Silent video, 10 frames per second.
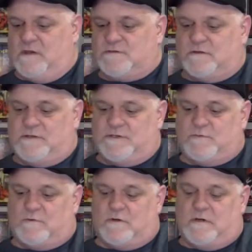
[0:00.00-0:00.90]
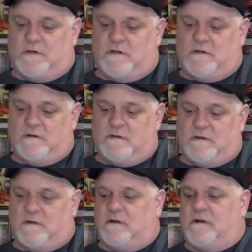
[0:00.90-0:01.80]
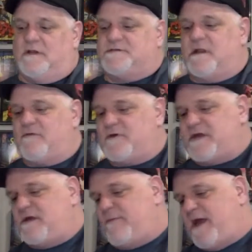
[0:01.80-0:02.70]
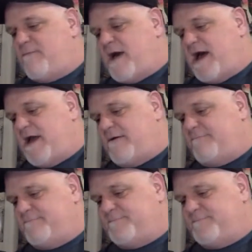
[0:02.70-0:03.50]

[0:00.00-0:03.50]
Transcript: So this one is another eBay buy.